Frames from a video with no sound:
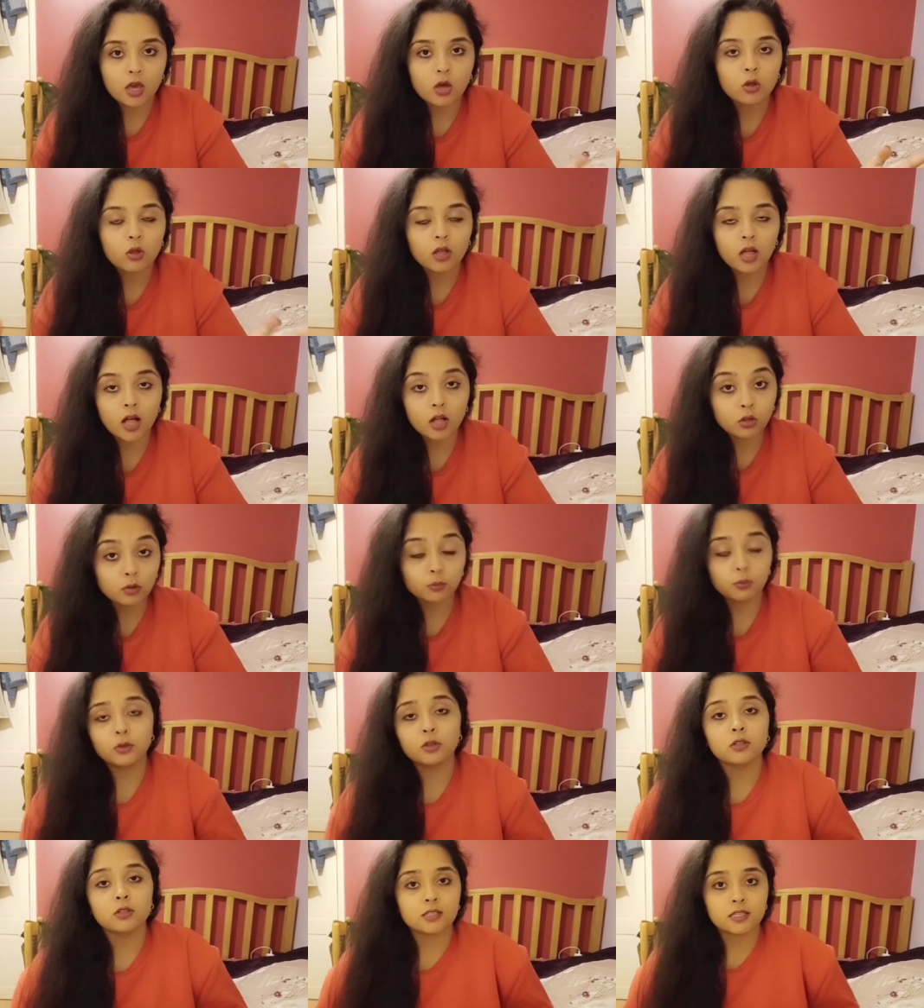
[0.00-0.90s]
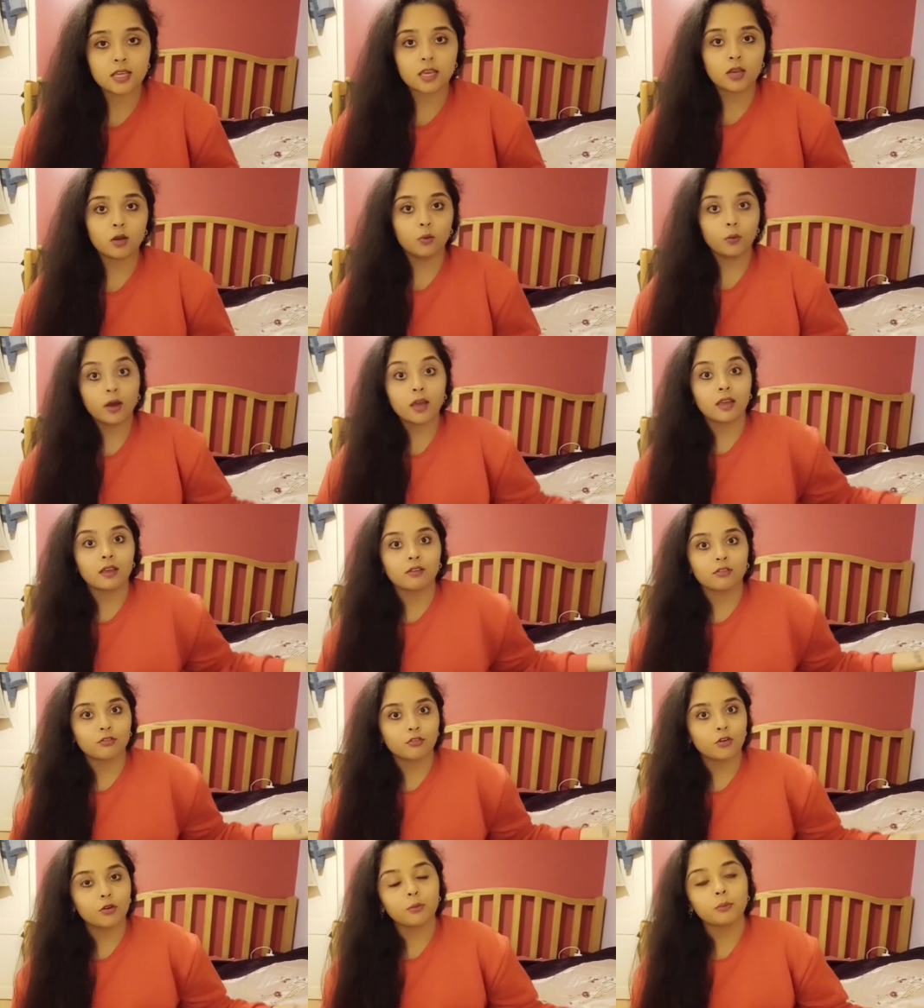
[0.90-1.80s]
help you stay away
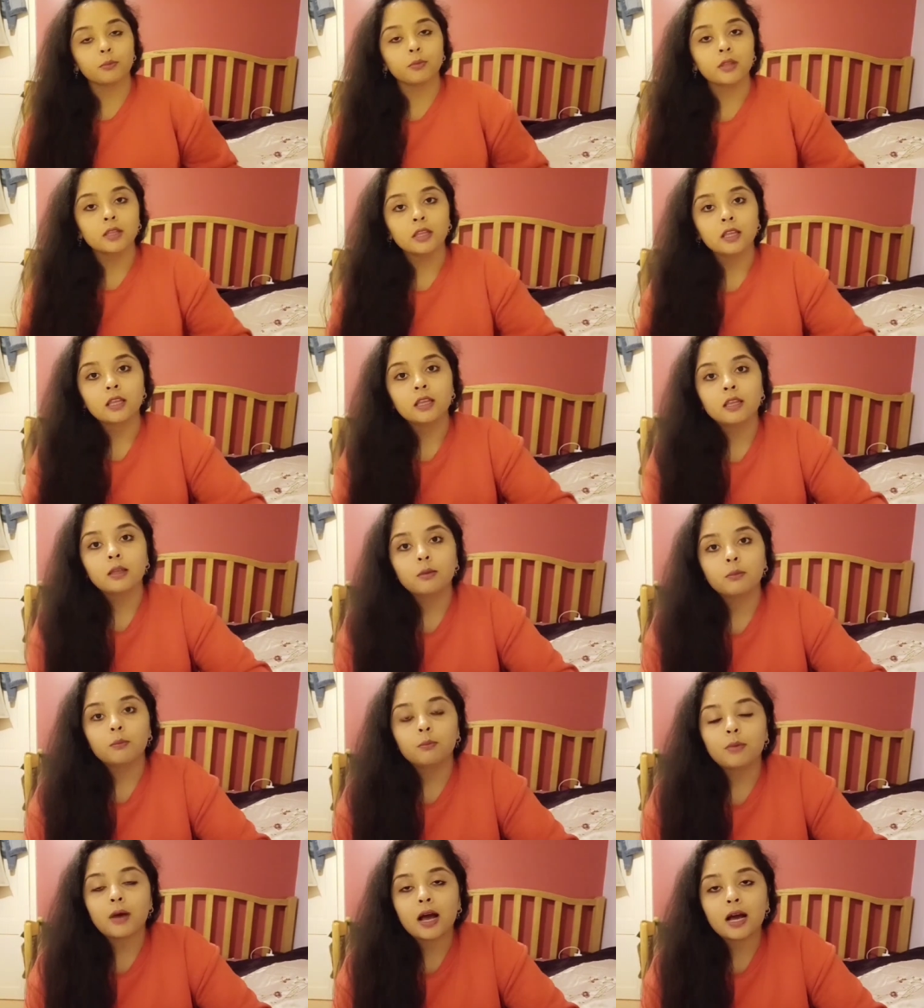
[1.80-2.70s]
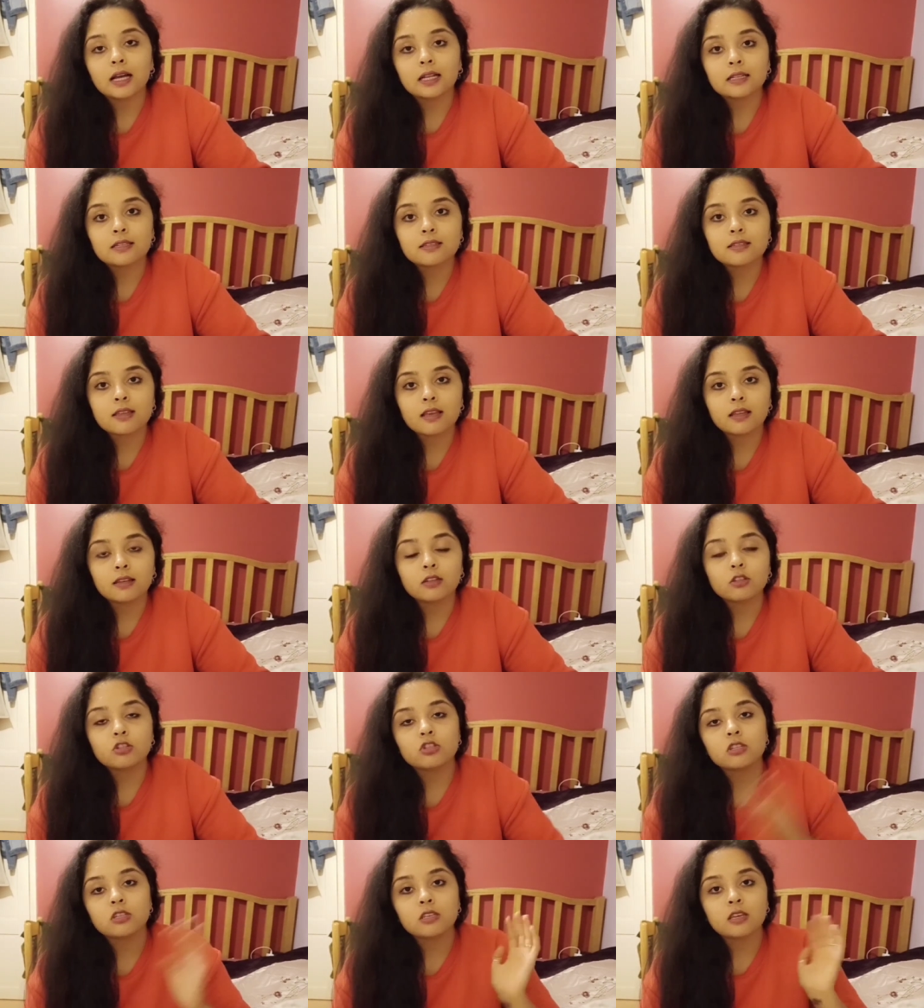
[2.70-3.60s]
from bad
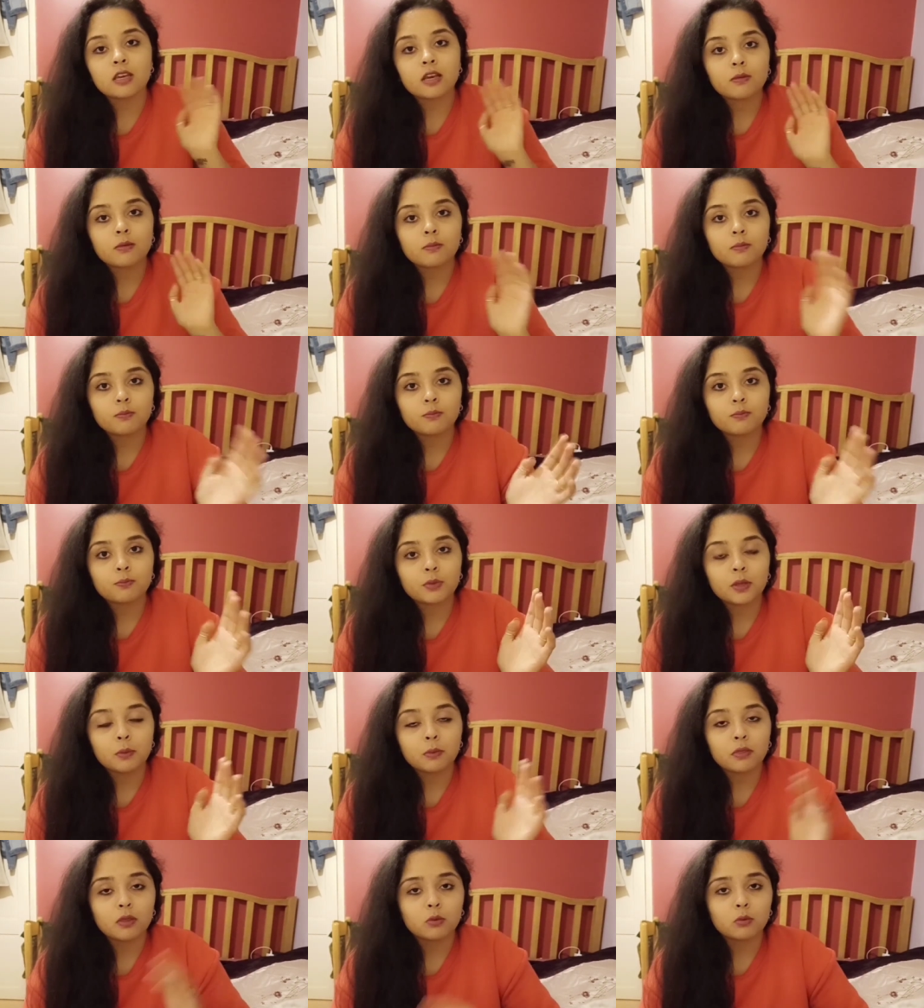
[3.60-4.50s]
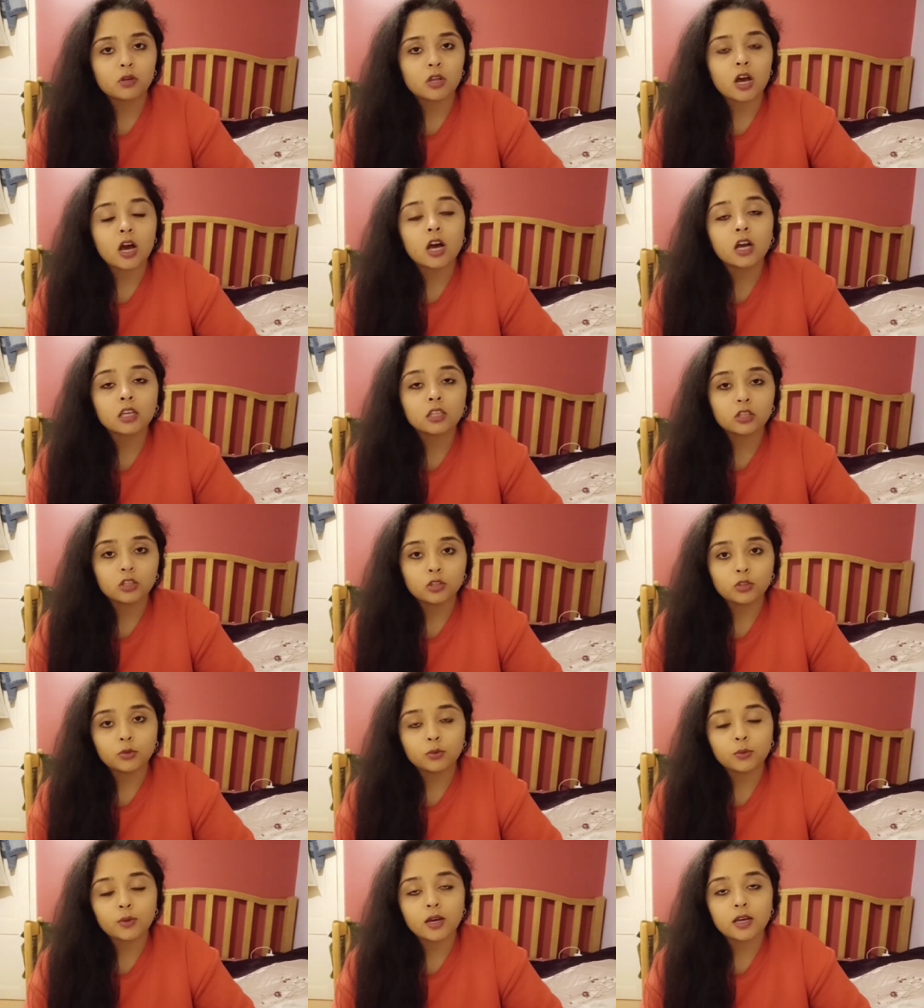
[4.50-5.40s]
energy and people that would hurt
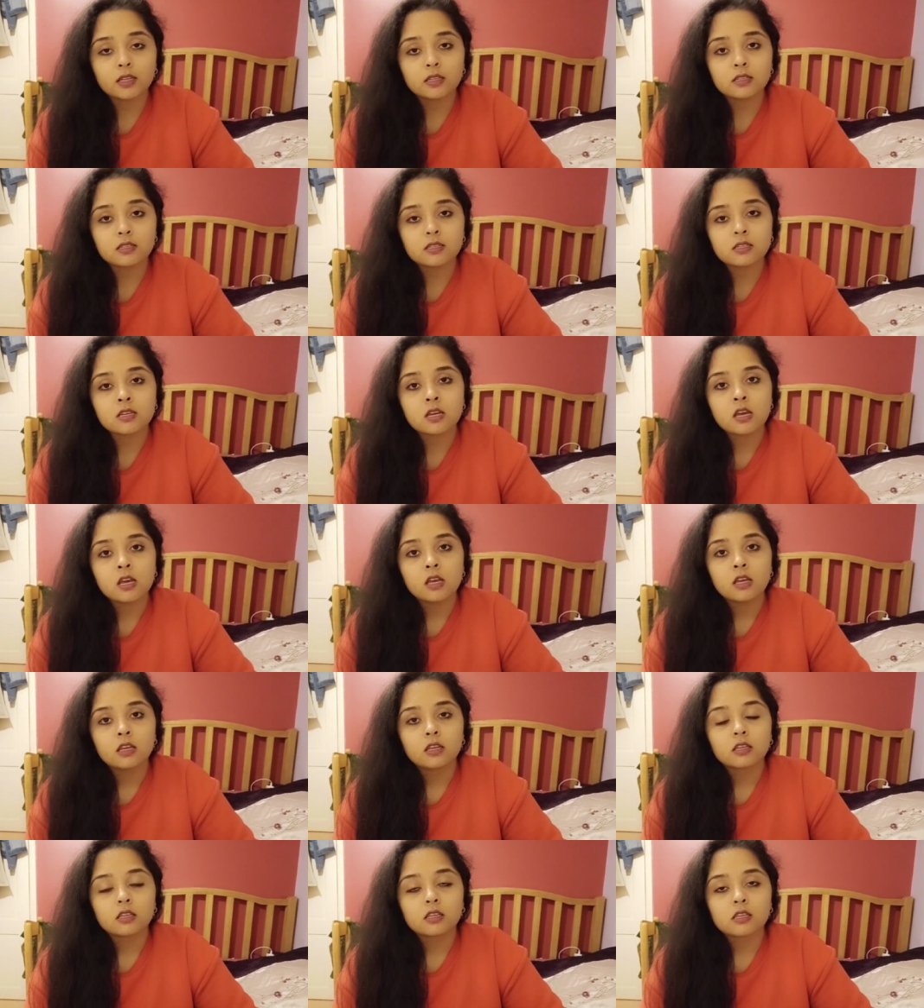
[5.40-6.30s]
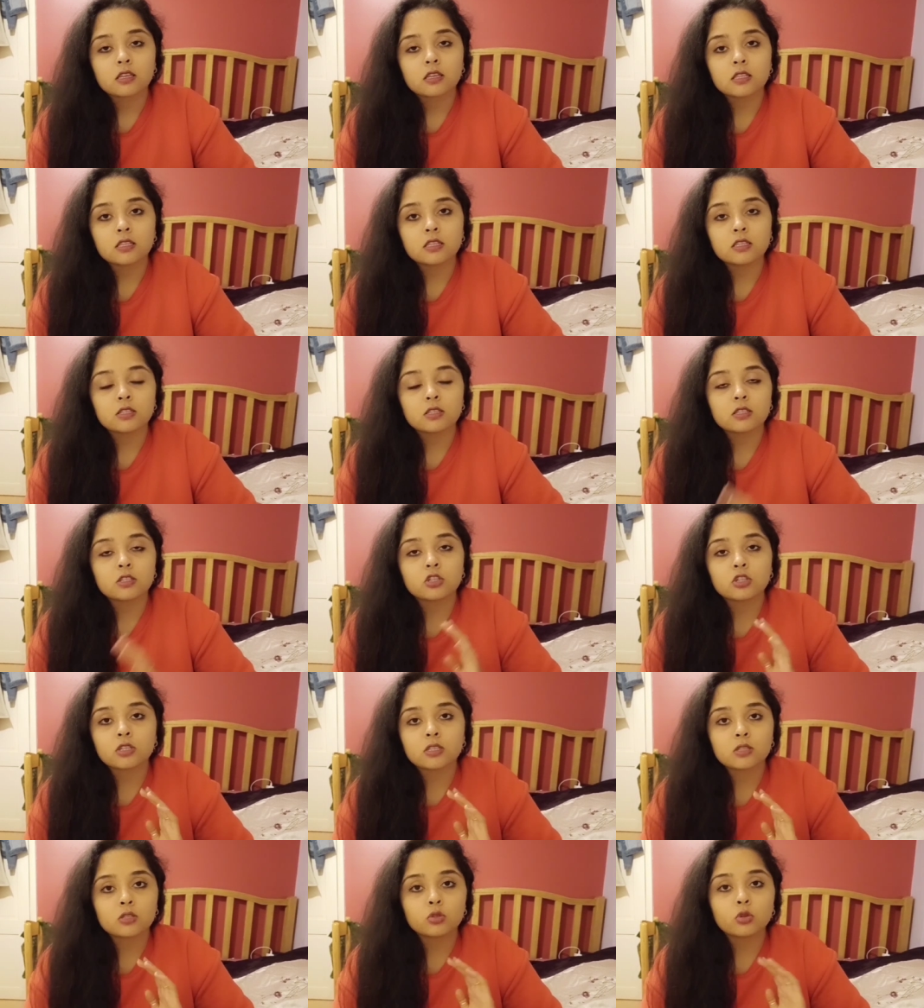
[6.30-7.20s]
you, and because it's
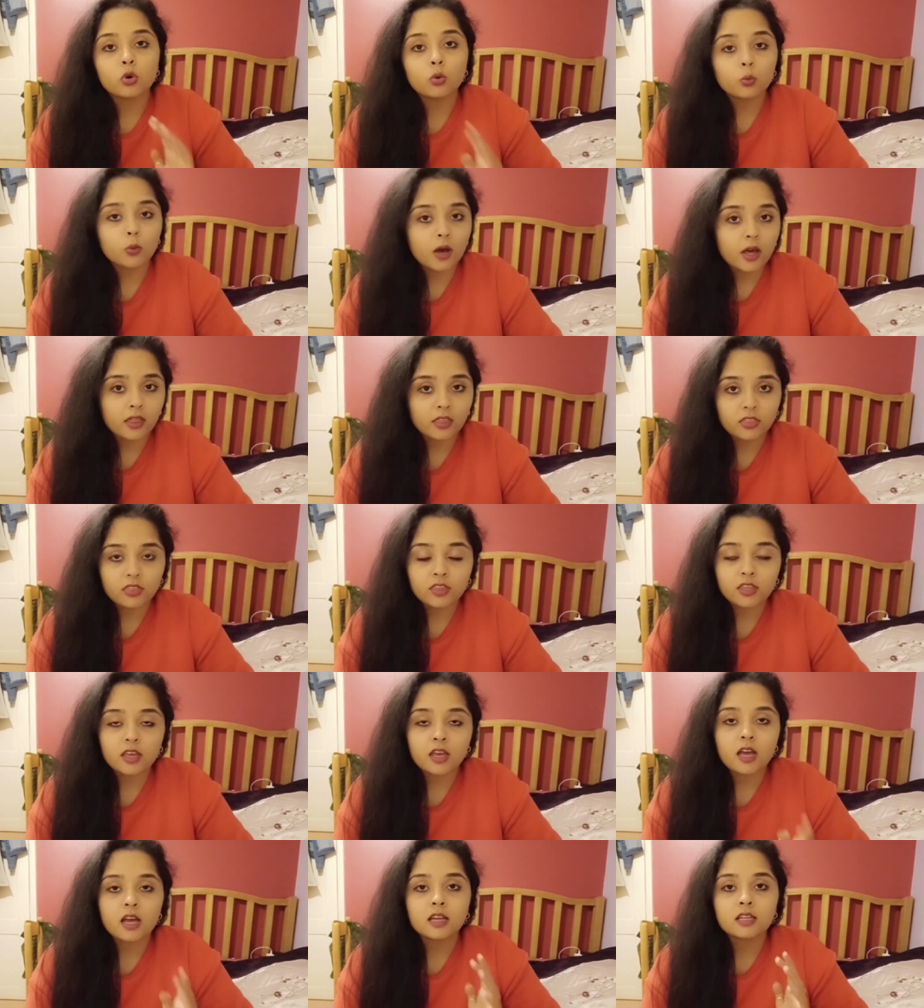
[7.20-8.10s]
just not worth it.